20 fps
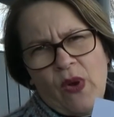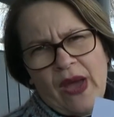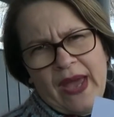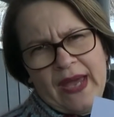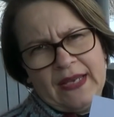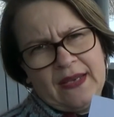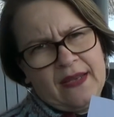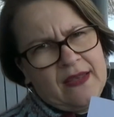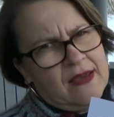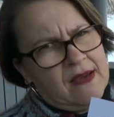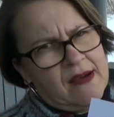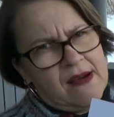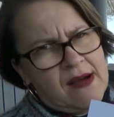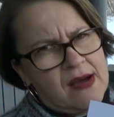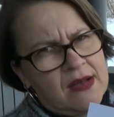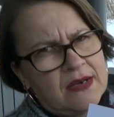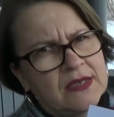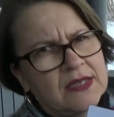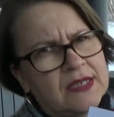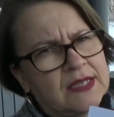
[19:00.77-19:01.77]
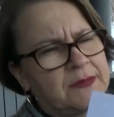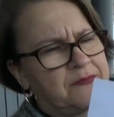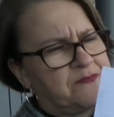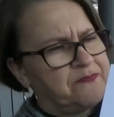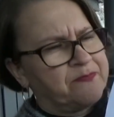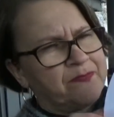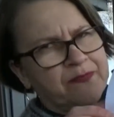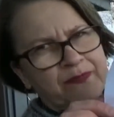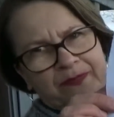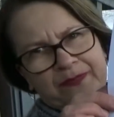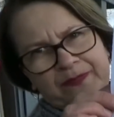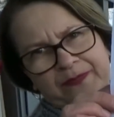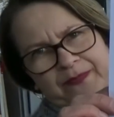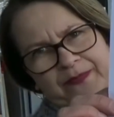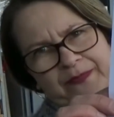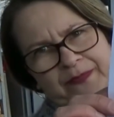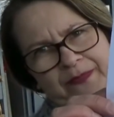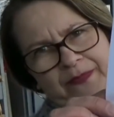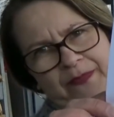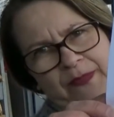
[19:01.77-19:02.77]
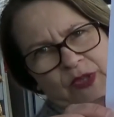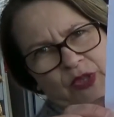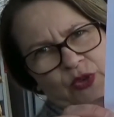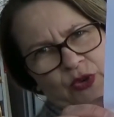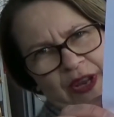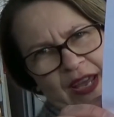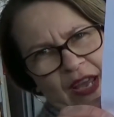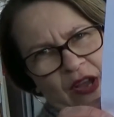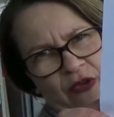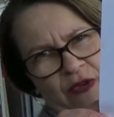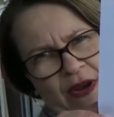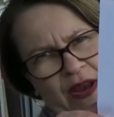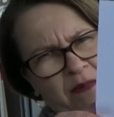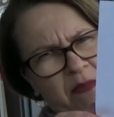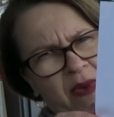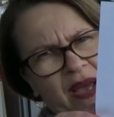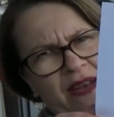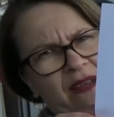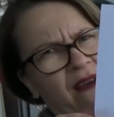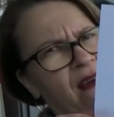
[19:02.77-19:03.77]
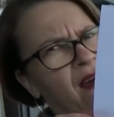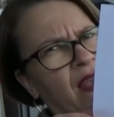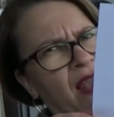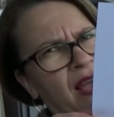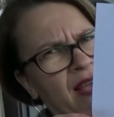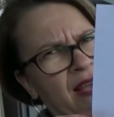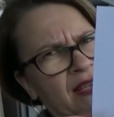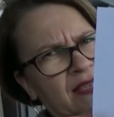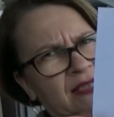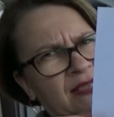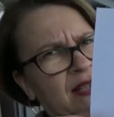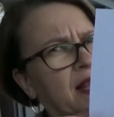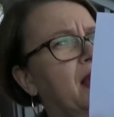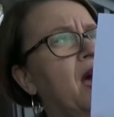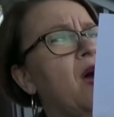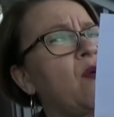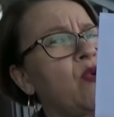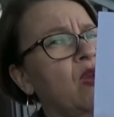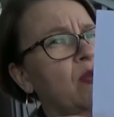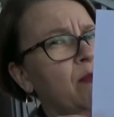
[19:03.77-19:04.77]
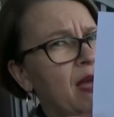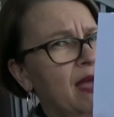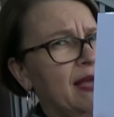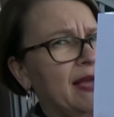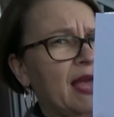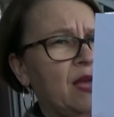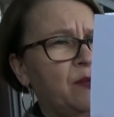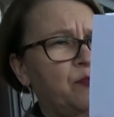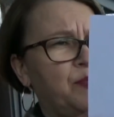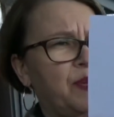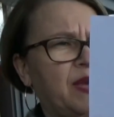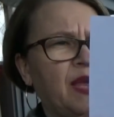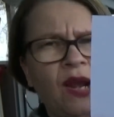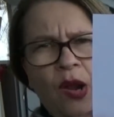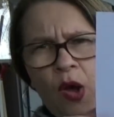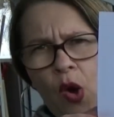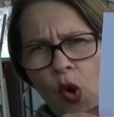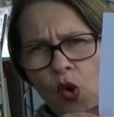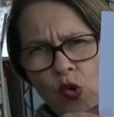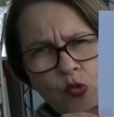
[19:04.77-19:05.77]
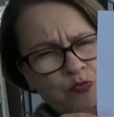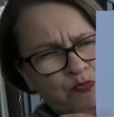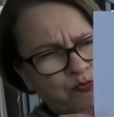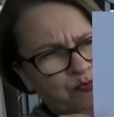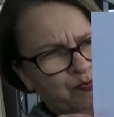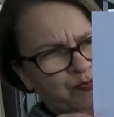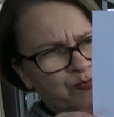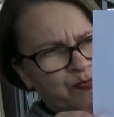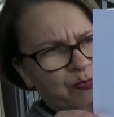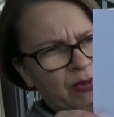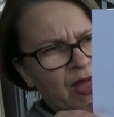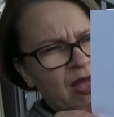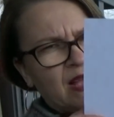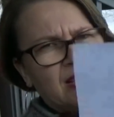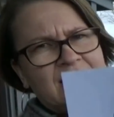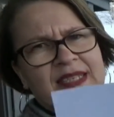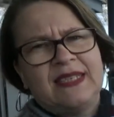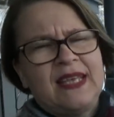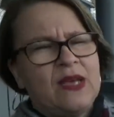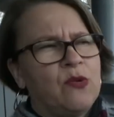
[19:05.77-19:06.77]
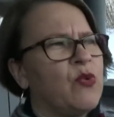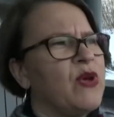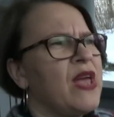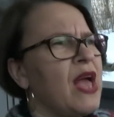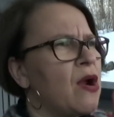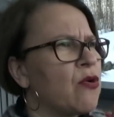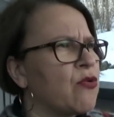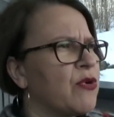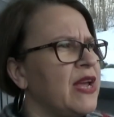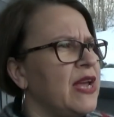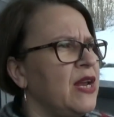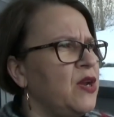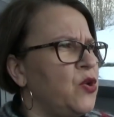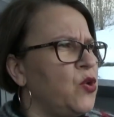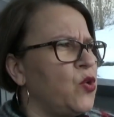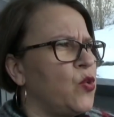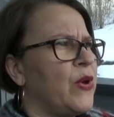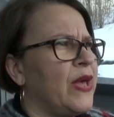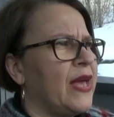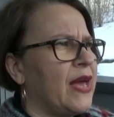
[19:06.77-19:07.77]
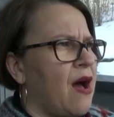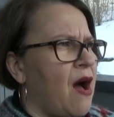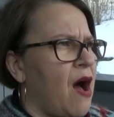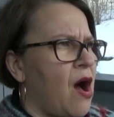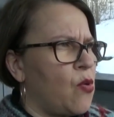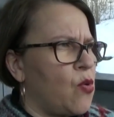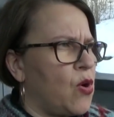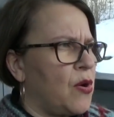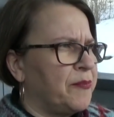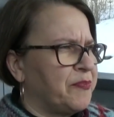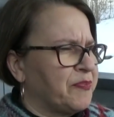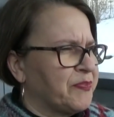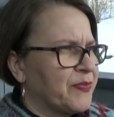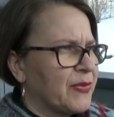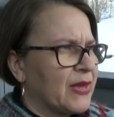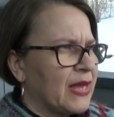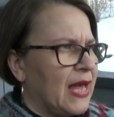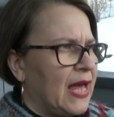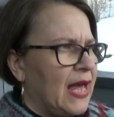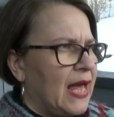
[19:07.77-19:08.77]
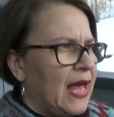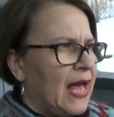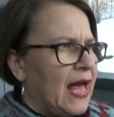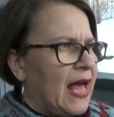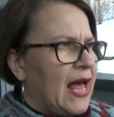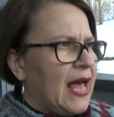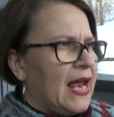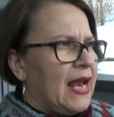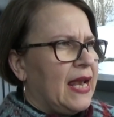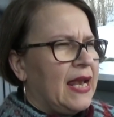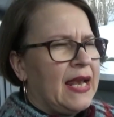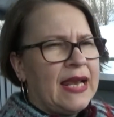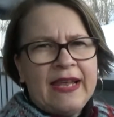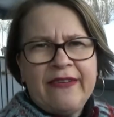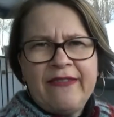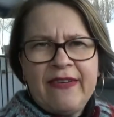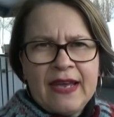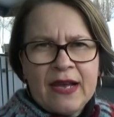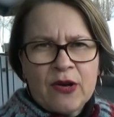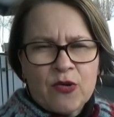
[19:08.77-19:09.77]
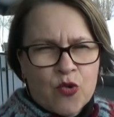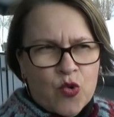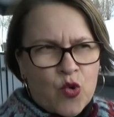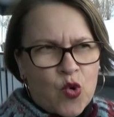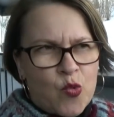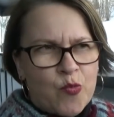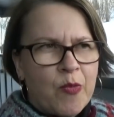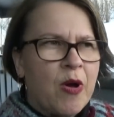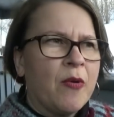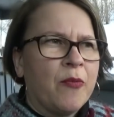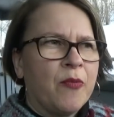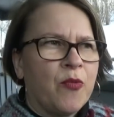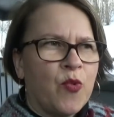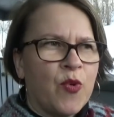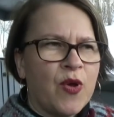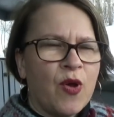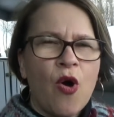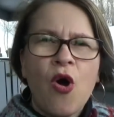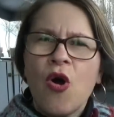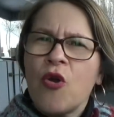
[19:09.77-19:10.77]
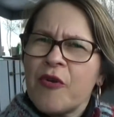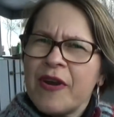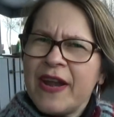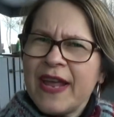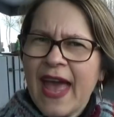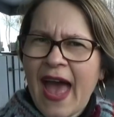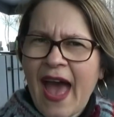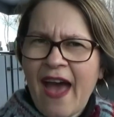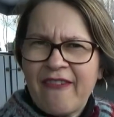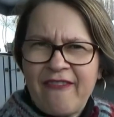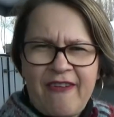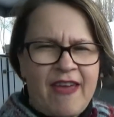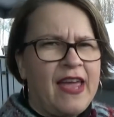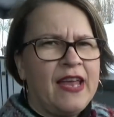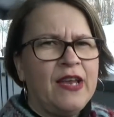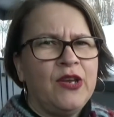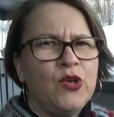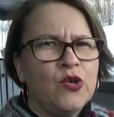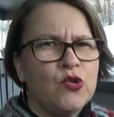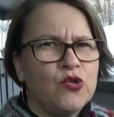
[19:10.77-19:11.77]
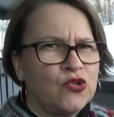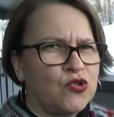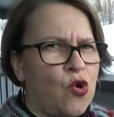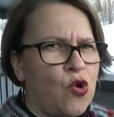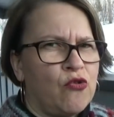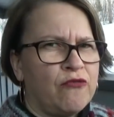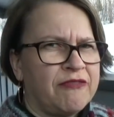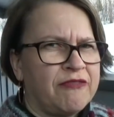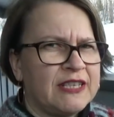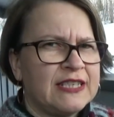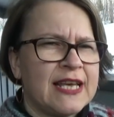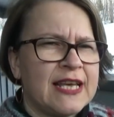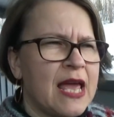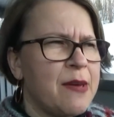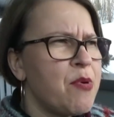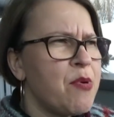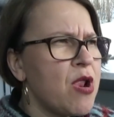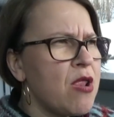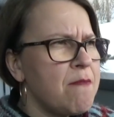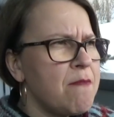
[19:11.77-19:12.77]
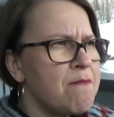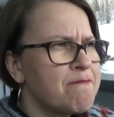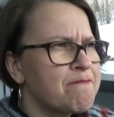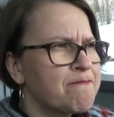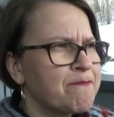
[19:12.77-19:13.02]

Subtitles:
weight yarns to decorate my dalahäst, and I will make a pillow. See, we are renewing our living room. We already have a new sofa table,